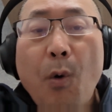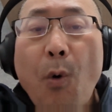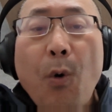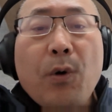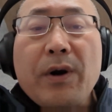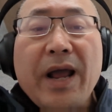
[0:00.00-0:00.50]

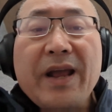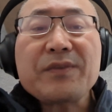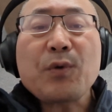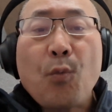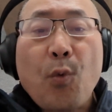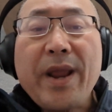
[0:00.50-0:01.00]
or I have
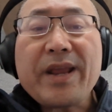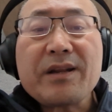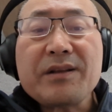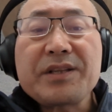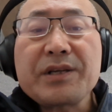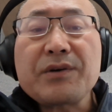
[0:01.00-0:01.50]
to wait
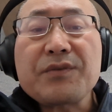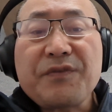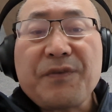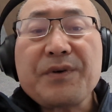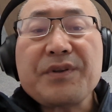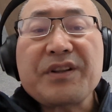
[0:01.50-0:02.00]
until
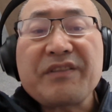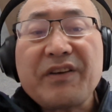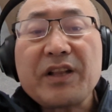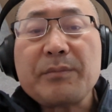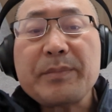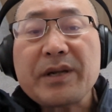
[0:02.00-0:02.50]
further
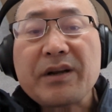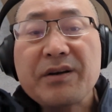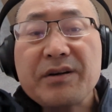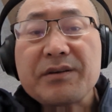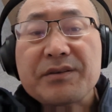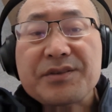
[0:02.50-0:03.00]
development
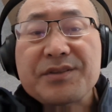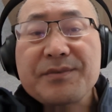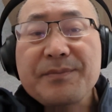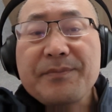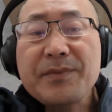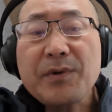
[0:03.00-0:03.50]
occurs,
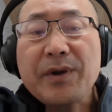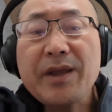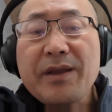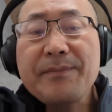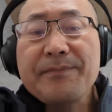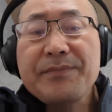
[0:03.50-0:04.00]

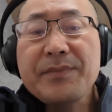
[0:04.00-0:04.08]
okay?